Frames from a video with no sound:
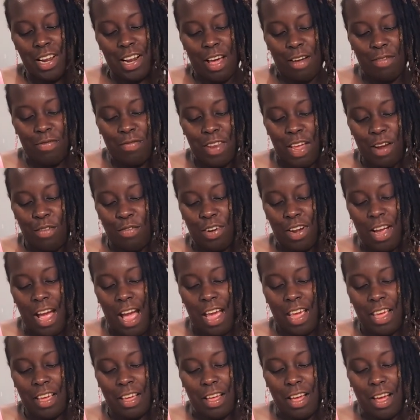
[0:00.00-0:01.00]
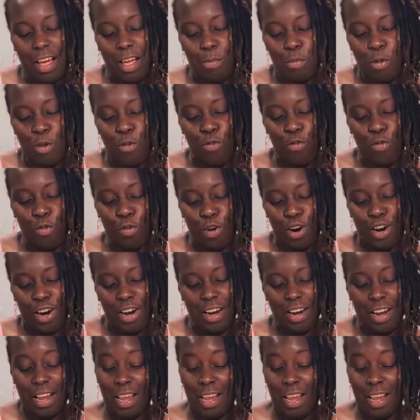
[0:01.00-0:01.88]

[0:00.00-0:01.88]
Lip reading: I've never gotten cut before.